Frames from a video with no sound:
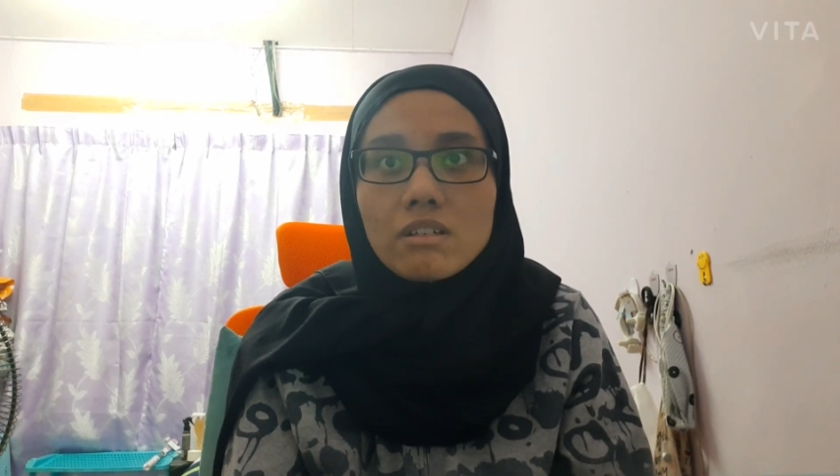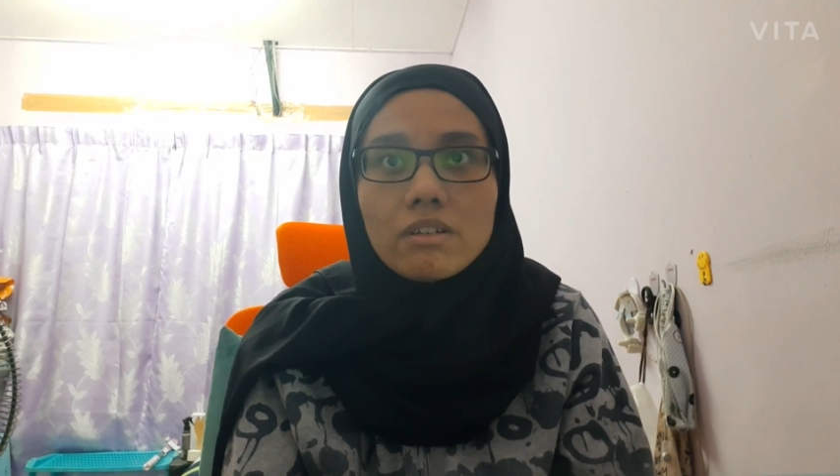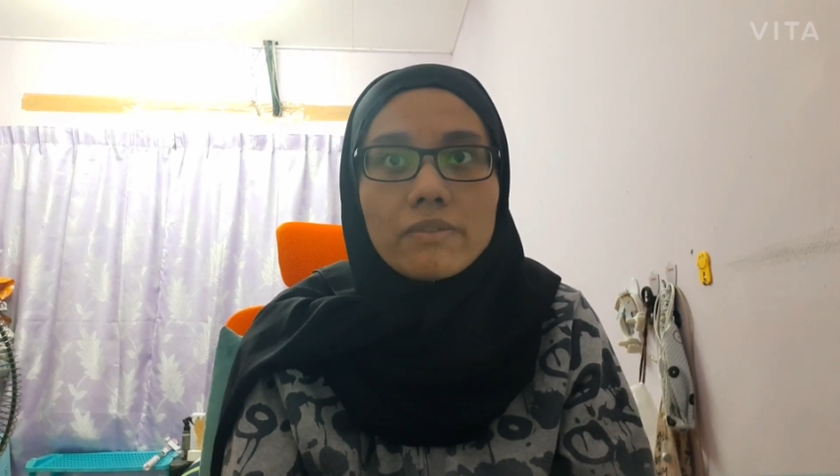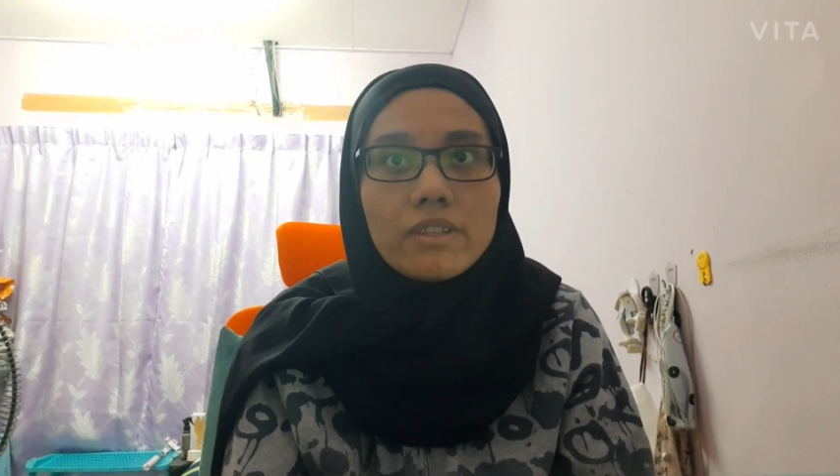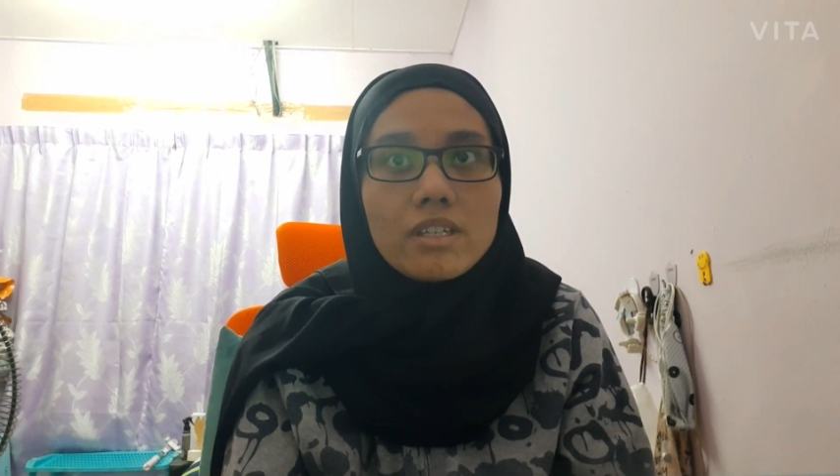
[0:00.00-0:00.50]

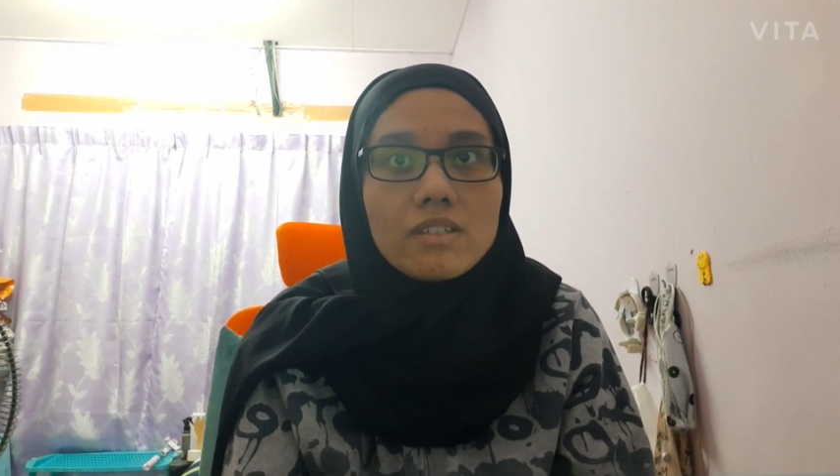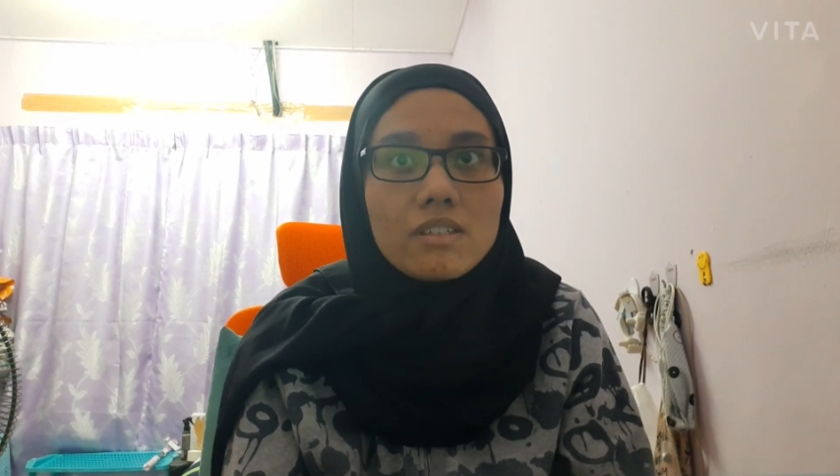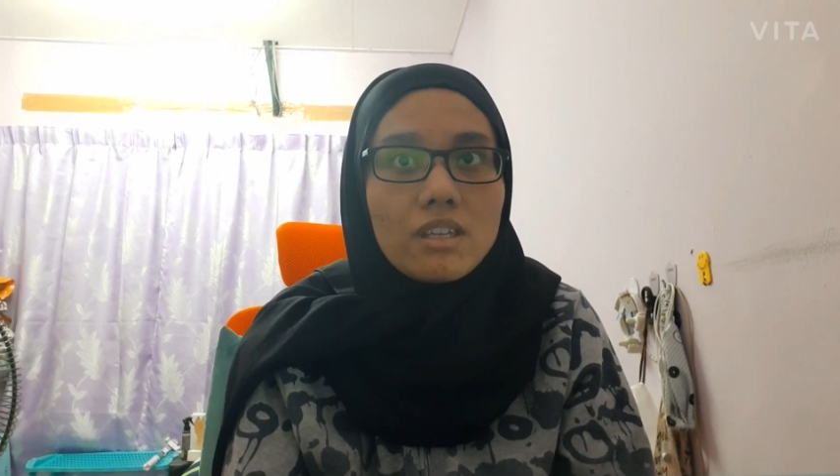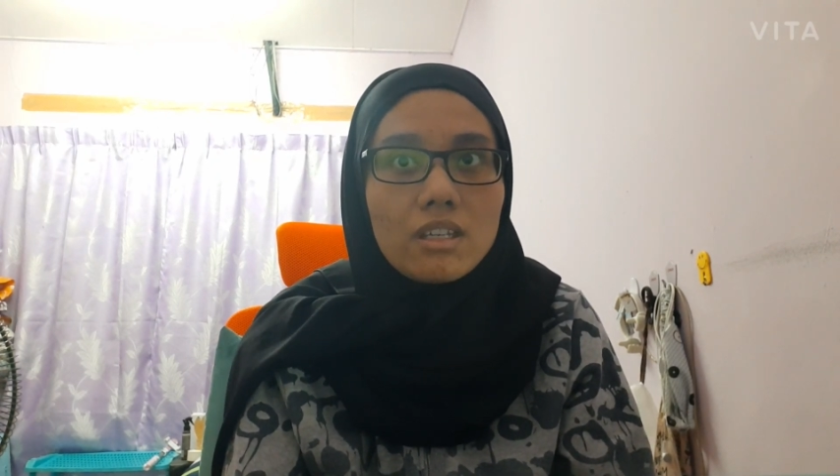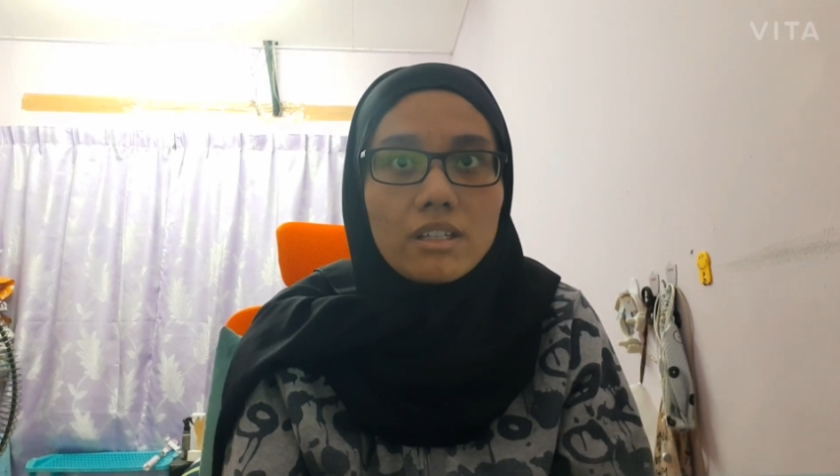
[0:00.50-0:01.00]
of this
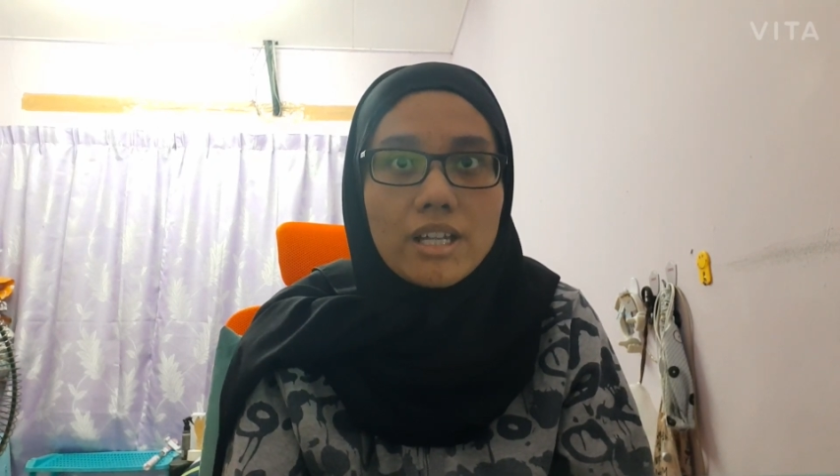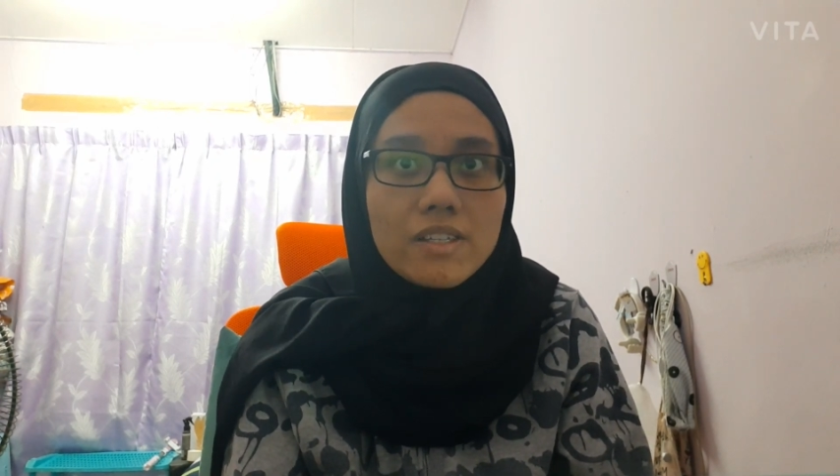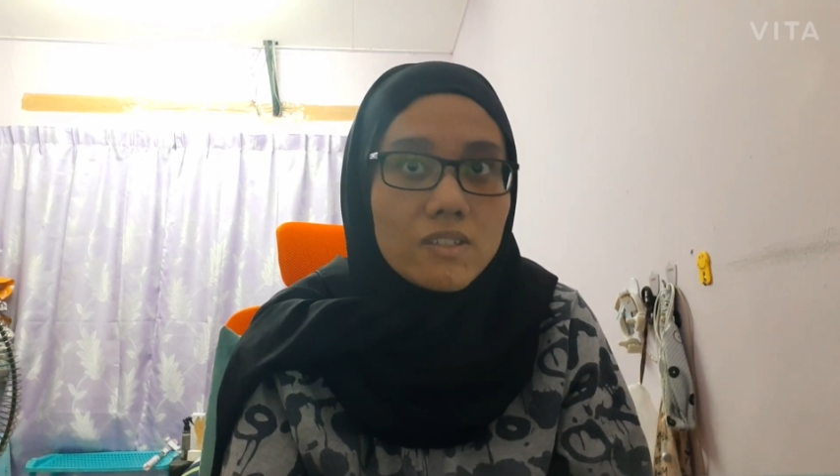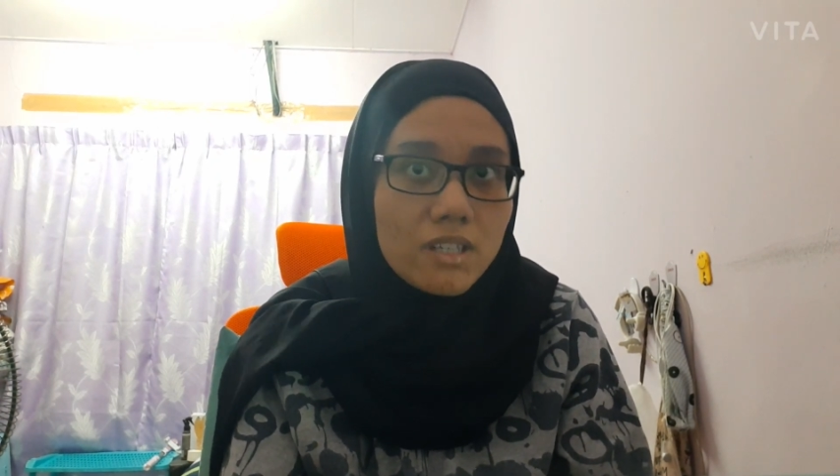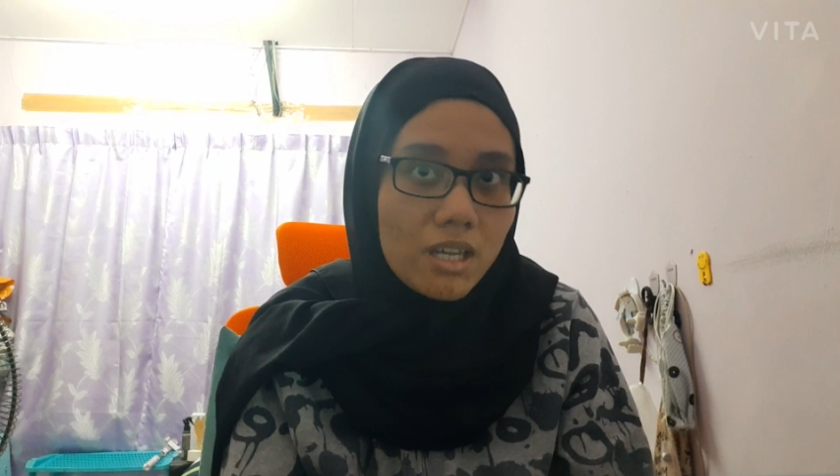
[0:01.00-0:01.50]
in
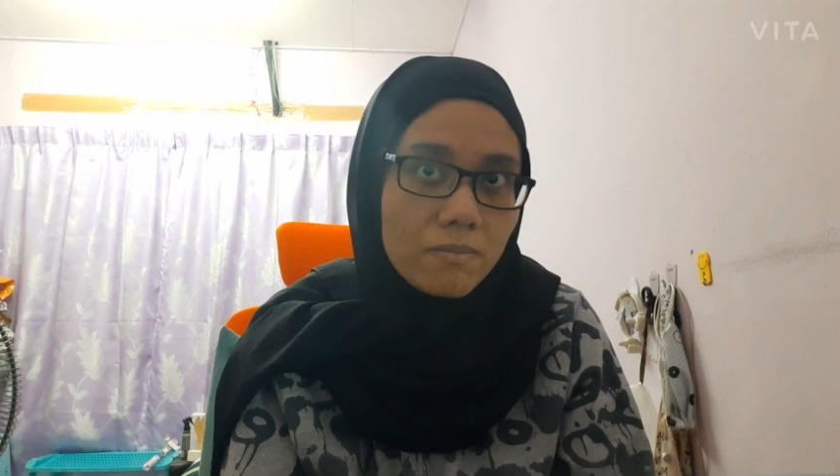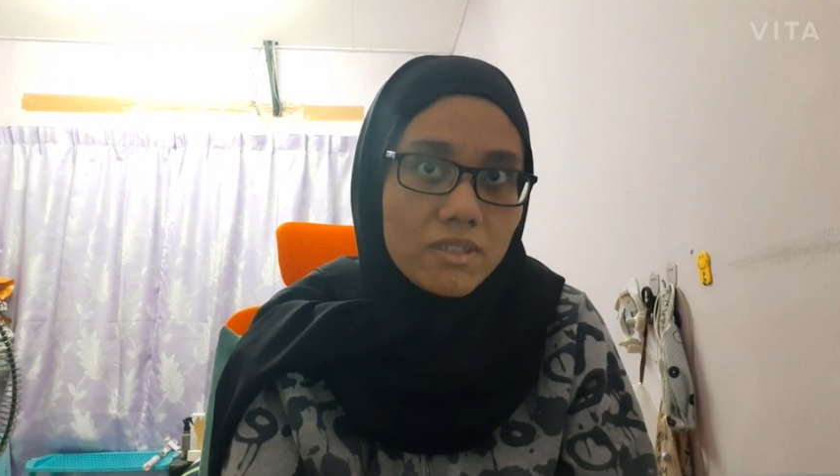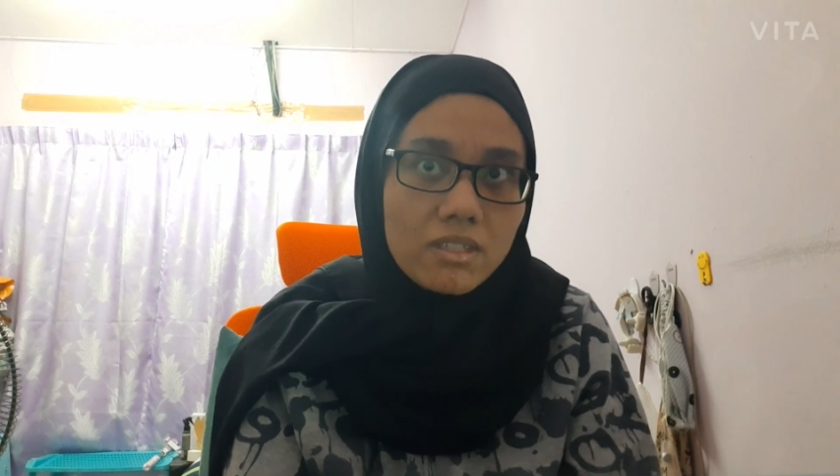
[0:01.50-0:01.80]
class time.